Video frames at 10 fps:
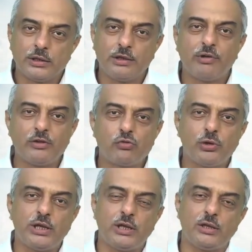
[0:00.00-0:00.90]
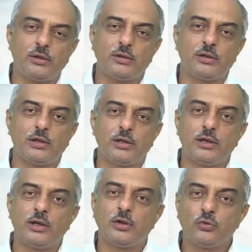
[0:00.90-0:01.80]
Eventually,
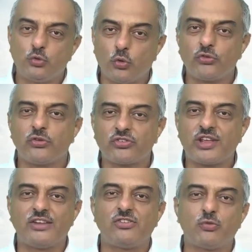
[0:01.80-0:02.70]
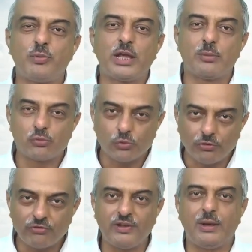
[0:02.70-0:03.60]
those sketches became
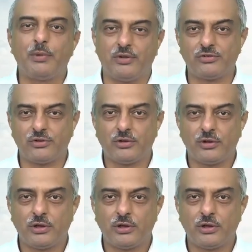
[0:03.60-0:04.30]
so famous